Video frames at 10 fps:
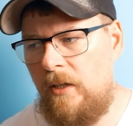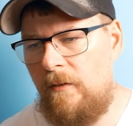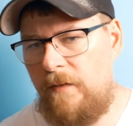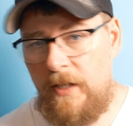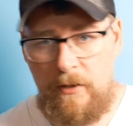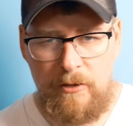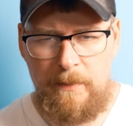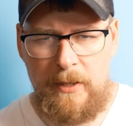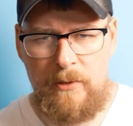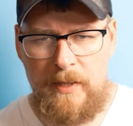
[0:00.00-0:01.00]

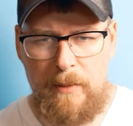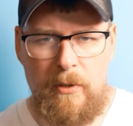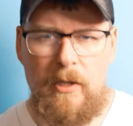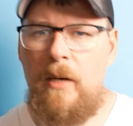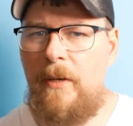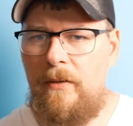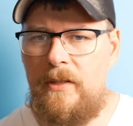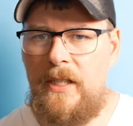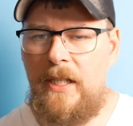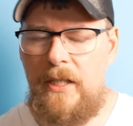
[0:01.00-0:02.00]
£300 when I bought it about
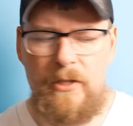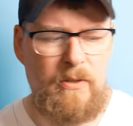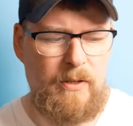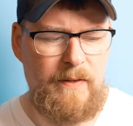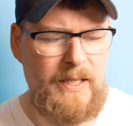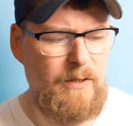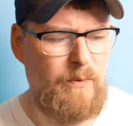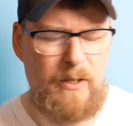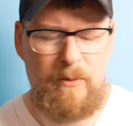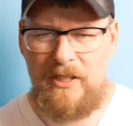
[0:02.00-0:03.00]
10 years ago. I think they've
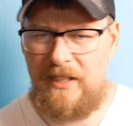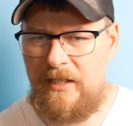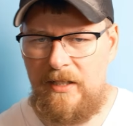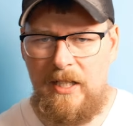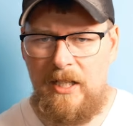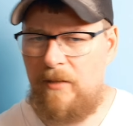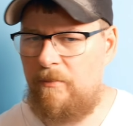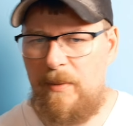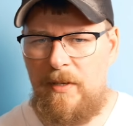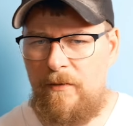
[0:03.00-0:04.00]
went up to like
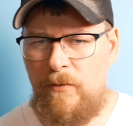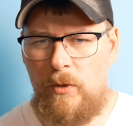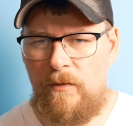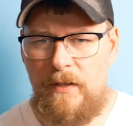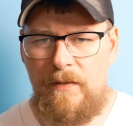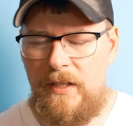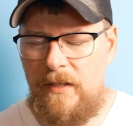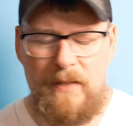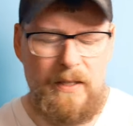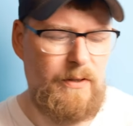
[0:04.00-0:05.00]
maybe 450,
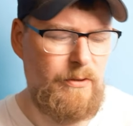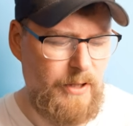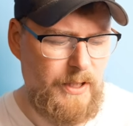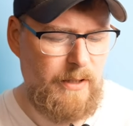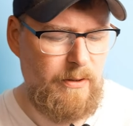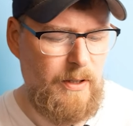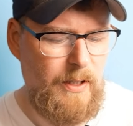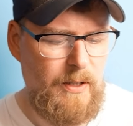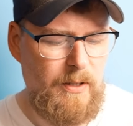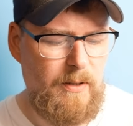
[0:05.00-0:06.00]
500 now,
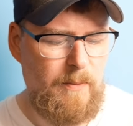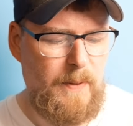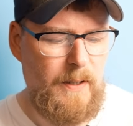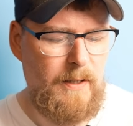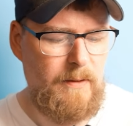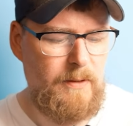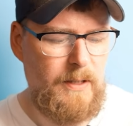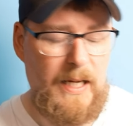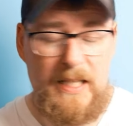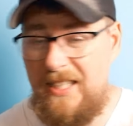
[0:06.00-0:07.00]
but
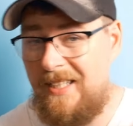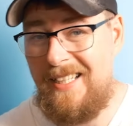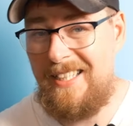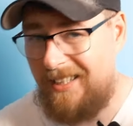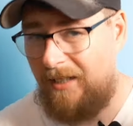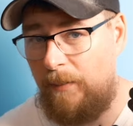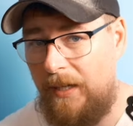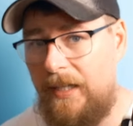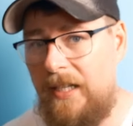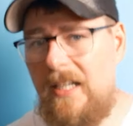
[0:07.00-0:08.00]
it's a nice little bit
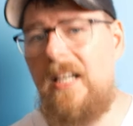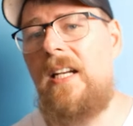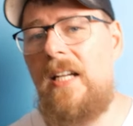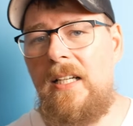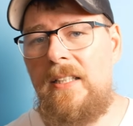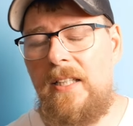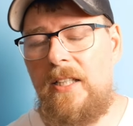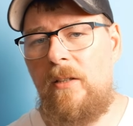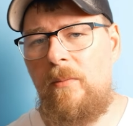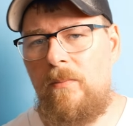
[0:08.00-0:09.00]
of kit and handy to
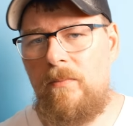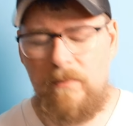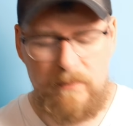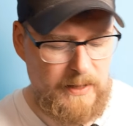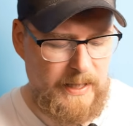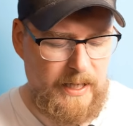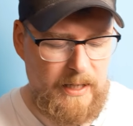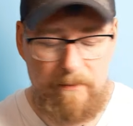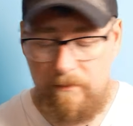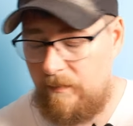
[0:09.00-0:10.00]
come,
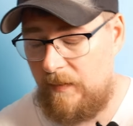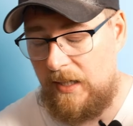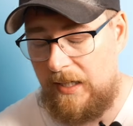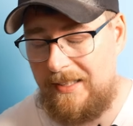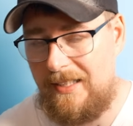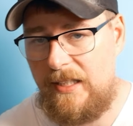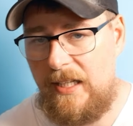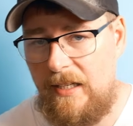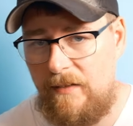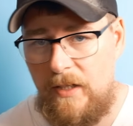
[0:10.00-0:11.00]
handy to
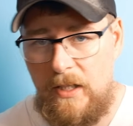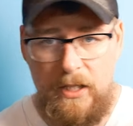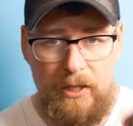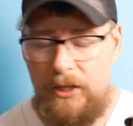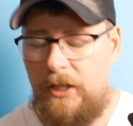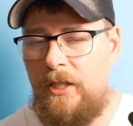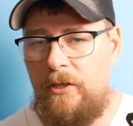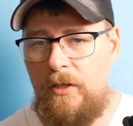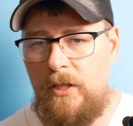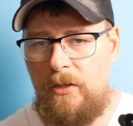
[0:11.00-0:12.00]
have, because I can
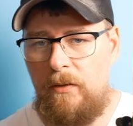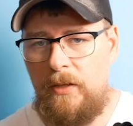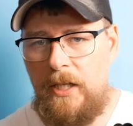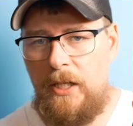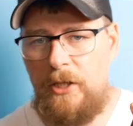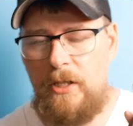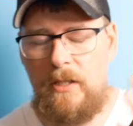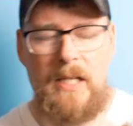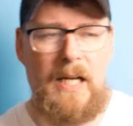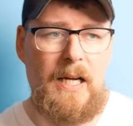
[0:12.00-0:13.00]
use this on
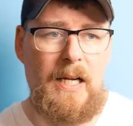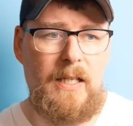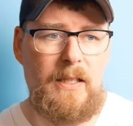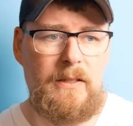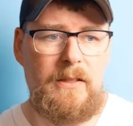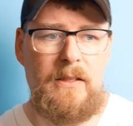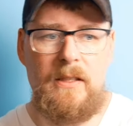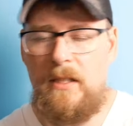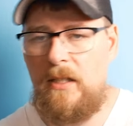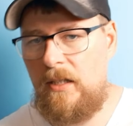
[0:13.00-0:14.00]
location as
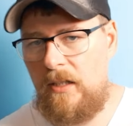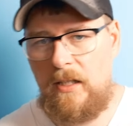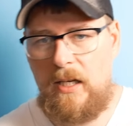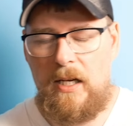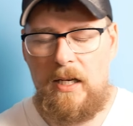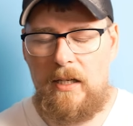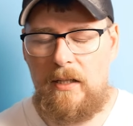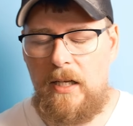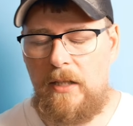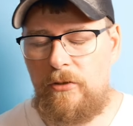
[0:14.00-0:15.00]

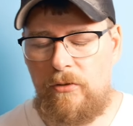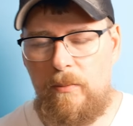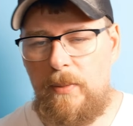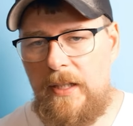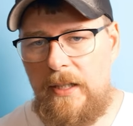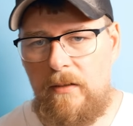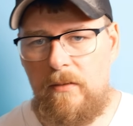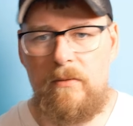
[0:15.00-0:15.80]
a strobe light,